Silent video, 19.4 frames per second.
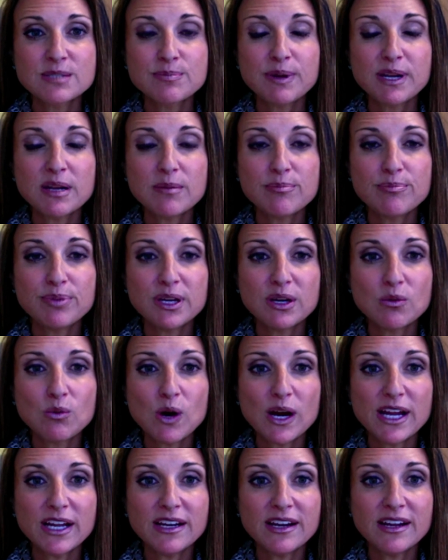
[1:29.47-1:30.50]
been a big
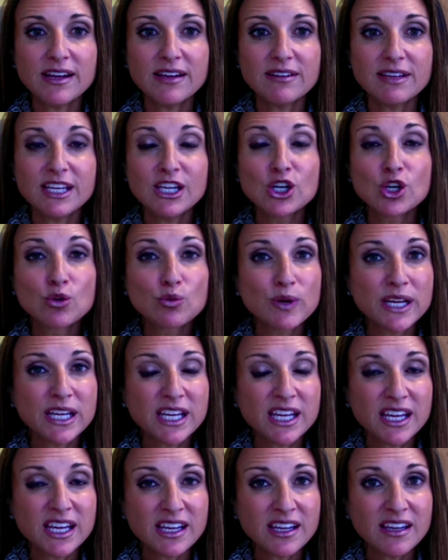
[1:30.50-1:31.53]
one. Ear
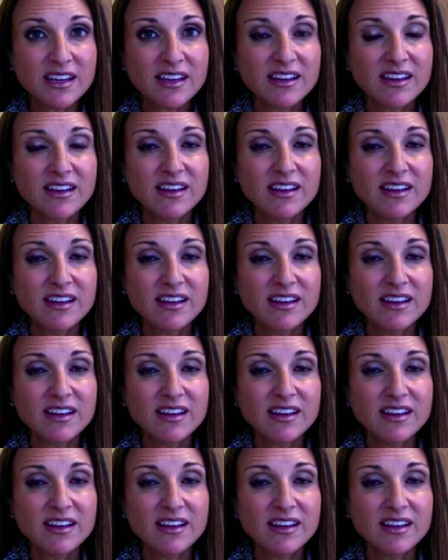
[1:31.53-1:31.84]
ringing,